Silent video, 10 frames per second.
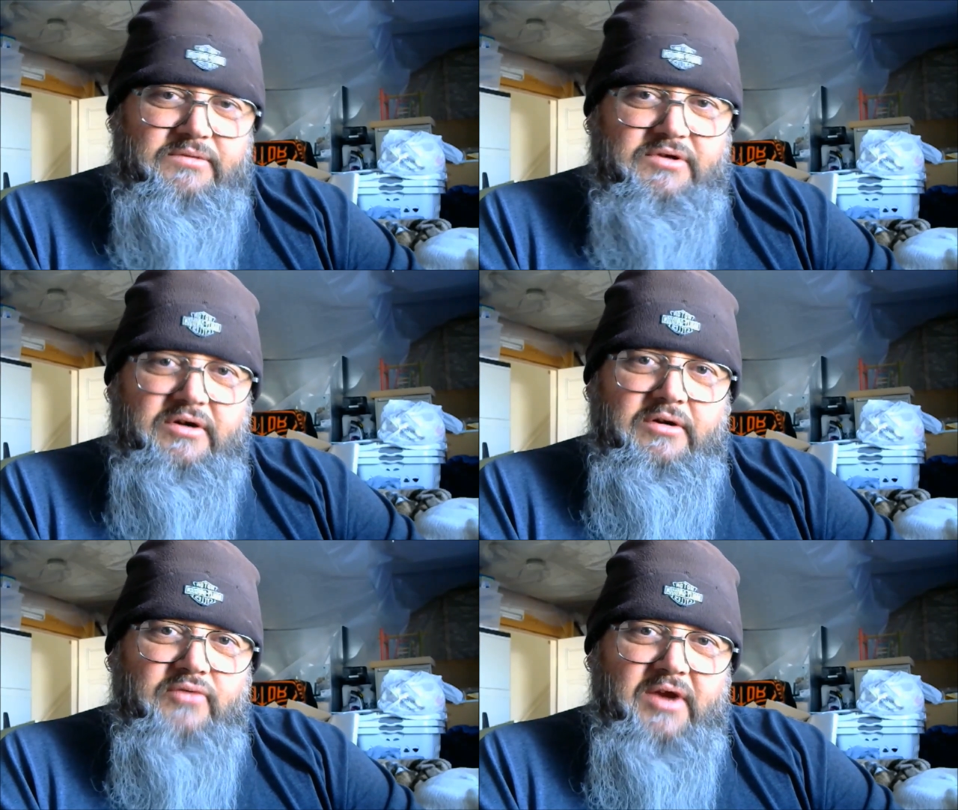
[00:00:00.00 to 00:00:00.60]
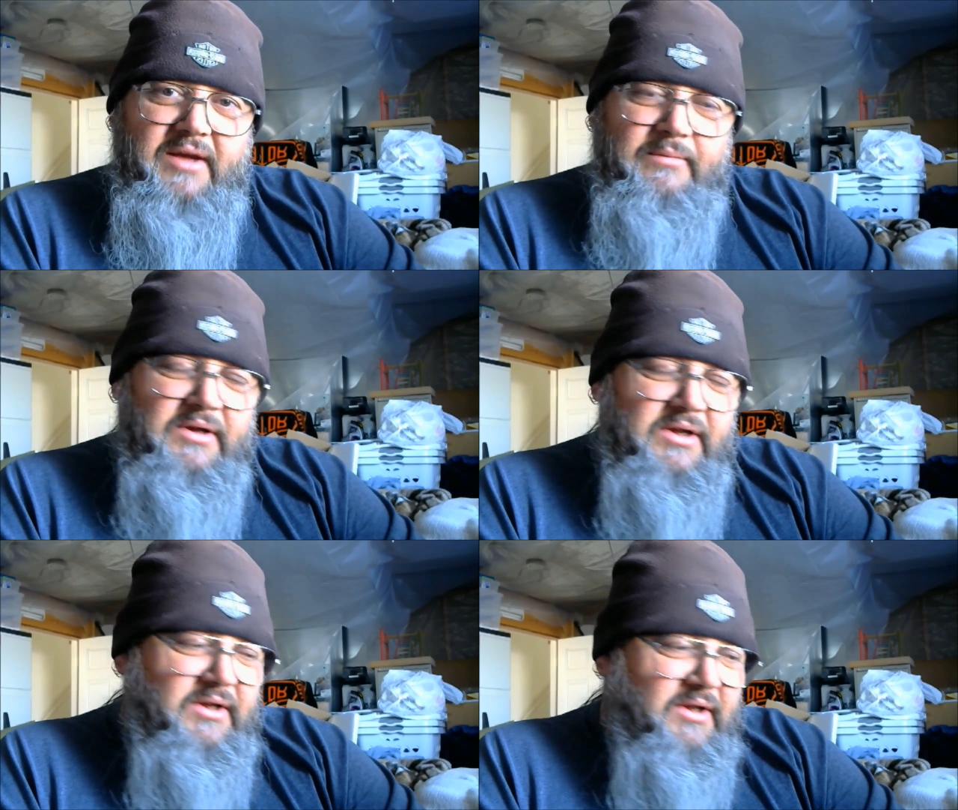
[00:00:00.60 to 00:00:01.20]
Colonel Reb,
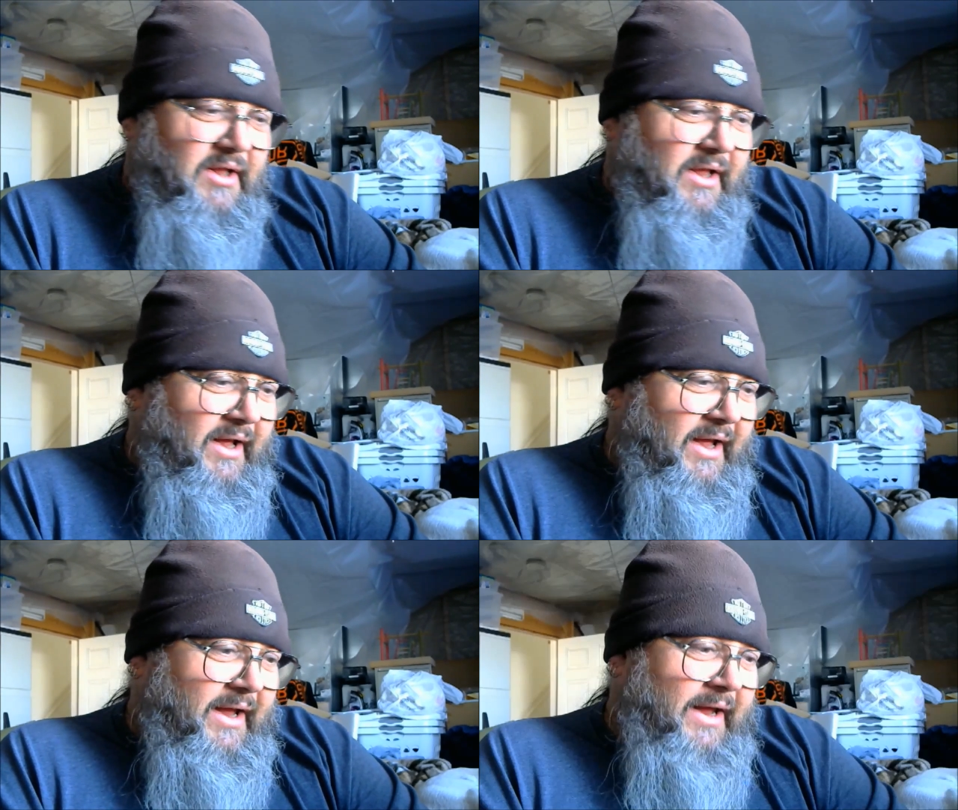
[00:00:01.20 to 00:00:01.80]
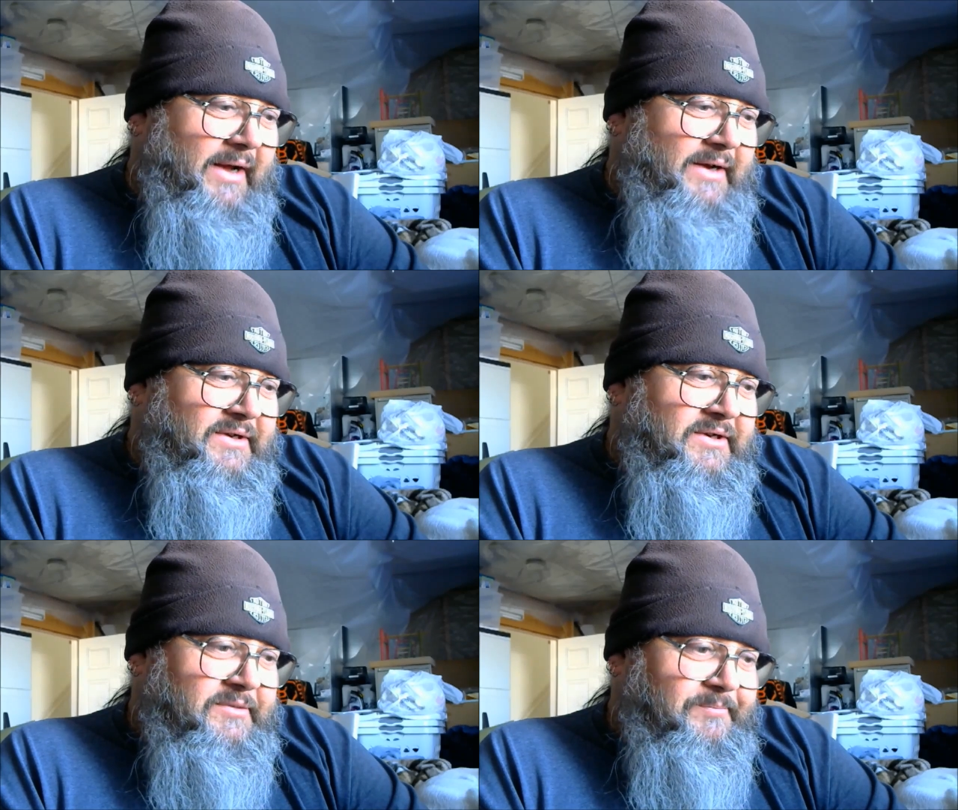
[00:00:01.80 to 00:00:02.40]
and